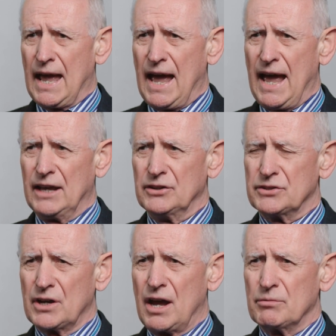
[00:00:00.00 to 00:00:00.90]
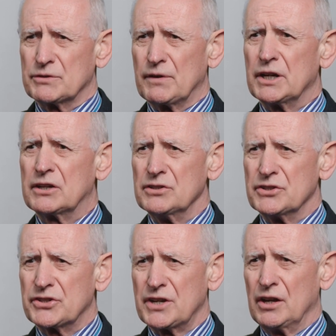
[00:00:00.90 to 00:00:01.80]
And I was very
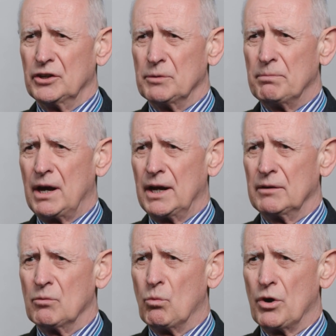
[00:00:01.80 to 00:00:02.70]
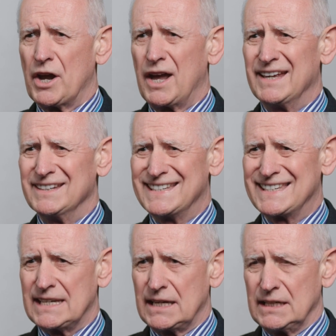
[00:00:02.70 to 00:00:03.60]
concerned by what I had
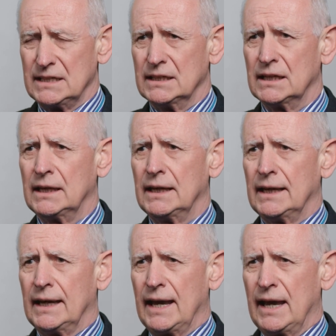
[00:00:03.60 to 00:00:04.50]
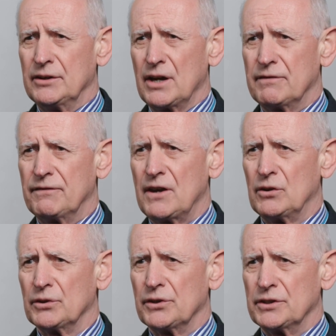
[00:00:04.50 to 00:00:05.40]
seen, and I
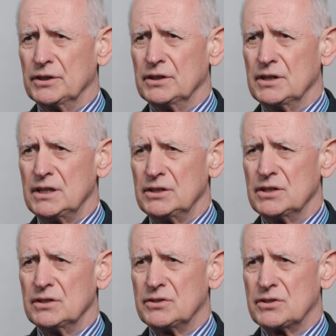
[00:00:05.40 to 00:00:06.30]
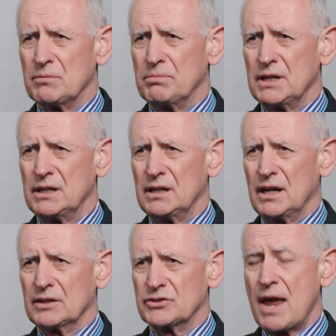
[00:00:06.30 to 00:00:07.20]
felt that it needed to be
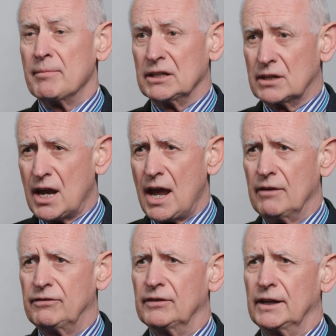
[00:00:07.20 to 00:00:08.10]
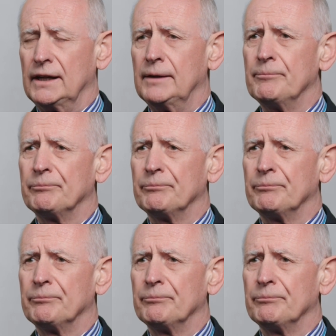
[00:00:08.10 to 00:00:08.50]
examined carefully